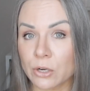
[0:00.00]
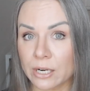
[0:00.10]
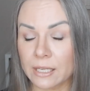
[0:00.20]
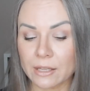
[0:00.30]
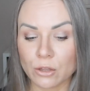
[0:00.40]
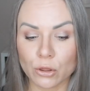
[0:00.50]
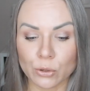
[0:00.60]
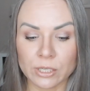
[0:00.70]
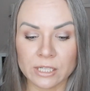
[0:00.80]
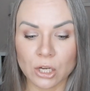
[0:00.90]
They're in like the
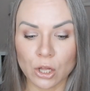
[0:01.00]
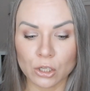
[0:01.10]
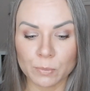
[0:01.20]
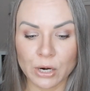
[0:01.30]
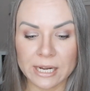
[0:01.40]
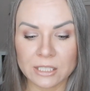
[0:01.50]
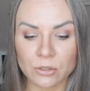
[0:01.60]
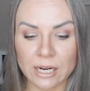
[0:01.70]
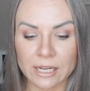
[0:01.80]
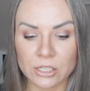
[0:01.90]
$30 price
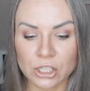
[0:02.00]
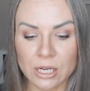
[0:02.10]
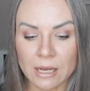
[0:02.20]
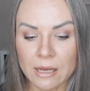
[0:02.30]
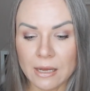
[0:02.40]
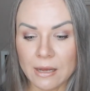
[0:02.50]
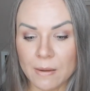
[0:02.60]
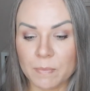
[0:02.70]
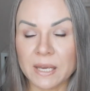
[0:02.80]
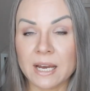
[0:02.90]
range
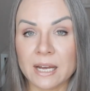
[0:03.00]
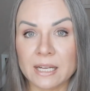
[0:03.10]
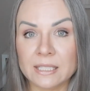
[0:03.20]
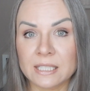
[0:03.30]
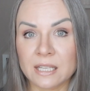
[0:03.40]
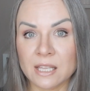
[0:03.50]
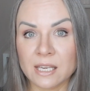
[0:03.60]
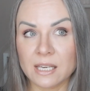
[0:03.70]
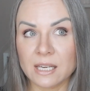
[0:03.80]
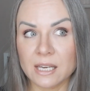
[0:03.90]
because
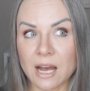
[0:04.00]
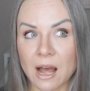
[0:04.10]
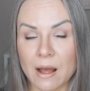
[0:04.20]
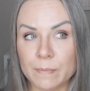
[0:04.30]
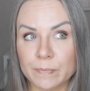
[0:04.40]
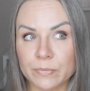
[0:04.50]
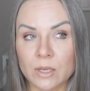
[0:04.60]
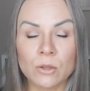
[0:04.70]
the um,